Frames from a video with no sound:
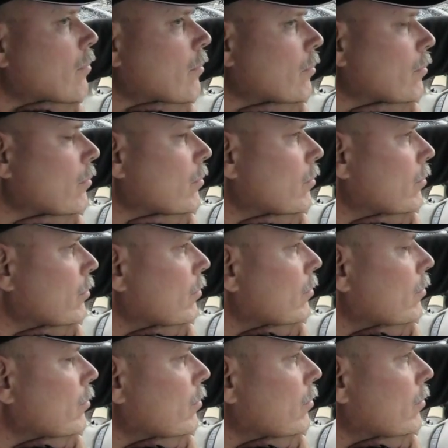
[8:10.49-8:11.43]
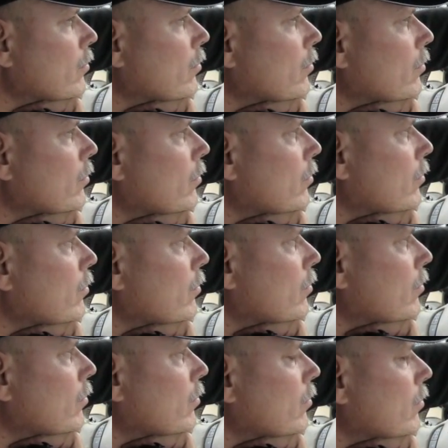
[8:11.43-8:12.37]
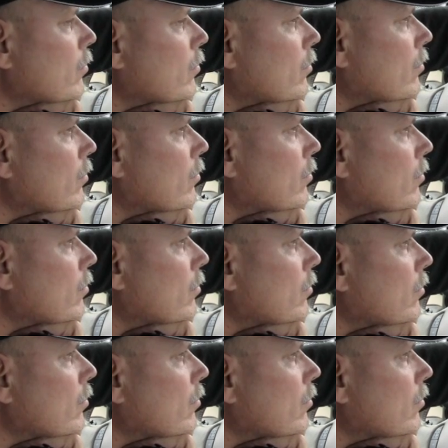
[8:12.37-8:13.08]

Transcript: (no one is talking)